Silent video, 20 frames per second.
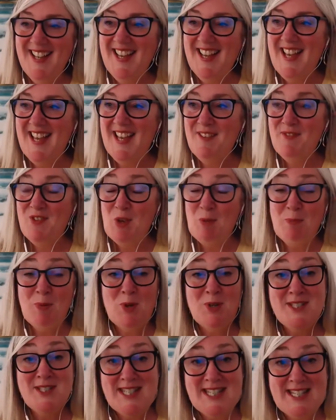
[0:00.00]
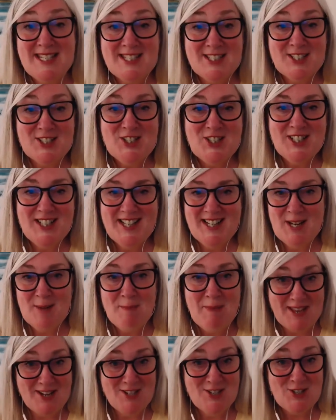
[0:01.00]
if you put diesel in a
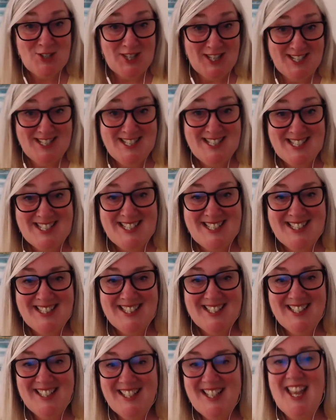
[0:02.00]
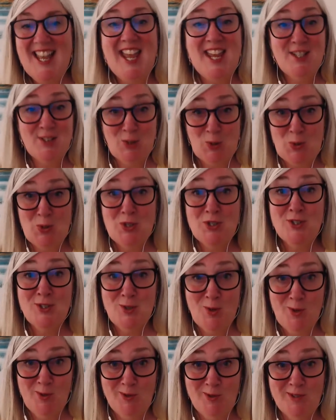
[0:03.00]
petrol engine, it's going to
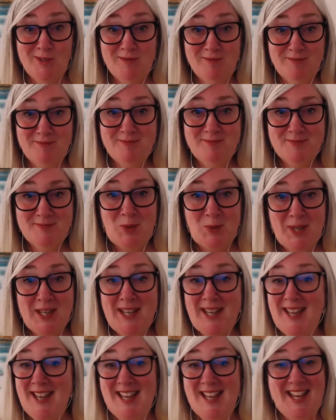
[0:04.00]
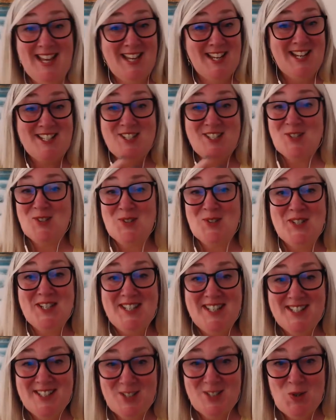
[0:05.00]
stall. Okay, you're going to
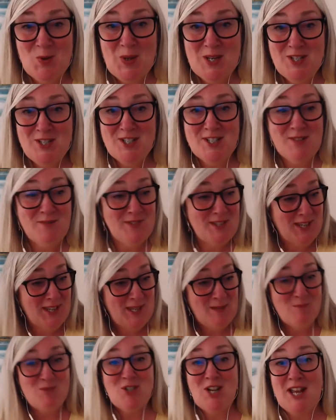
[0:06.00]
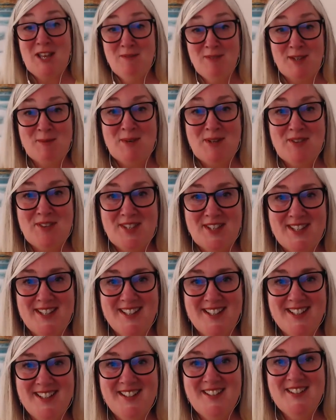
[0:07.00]
need a new engine if you keep driving with it.
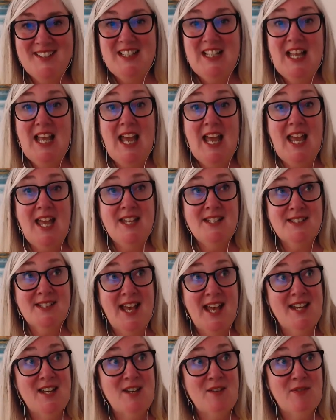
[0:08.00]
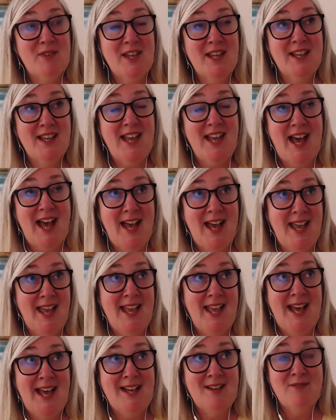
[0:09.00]
It's kind of like, I
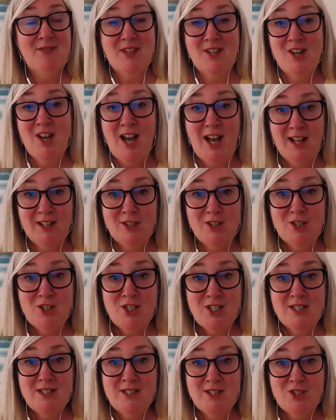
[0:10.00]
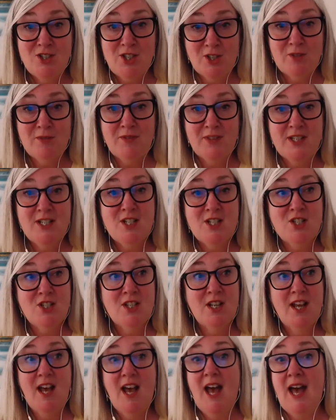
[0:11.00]
have an allergy to shellfish.
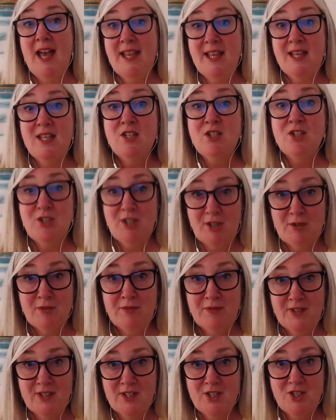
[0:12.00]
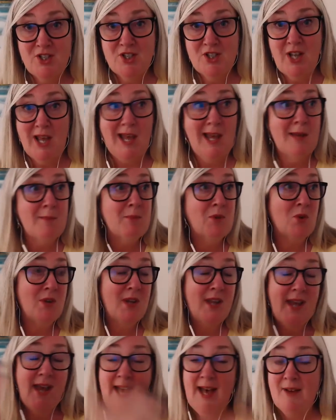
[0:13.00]
I eat shellfish. I'm going
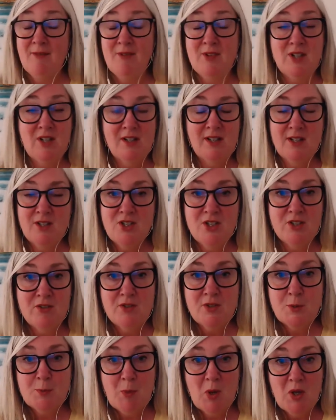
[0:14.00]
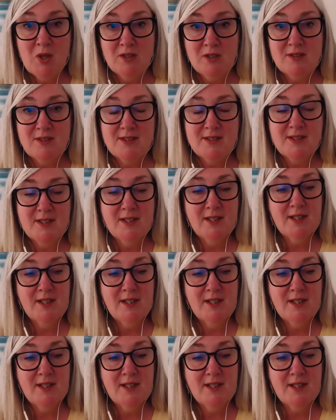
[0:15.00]
to have an allergic response.